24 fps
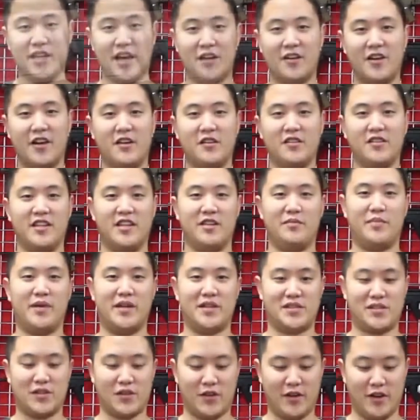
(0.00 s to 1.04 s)
Down here, the
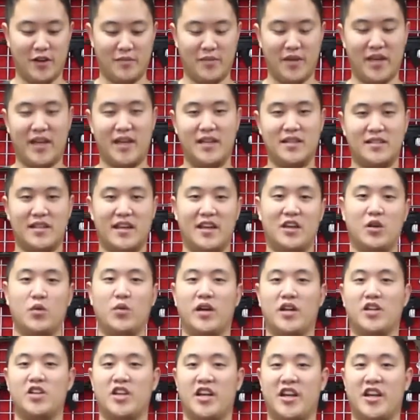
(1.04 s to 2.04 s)
pistol grip is a quick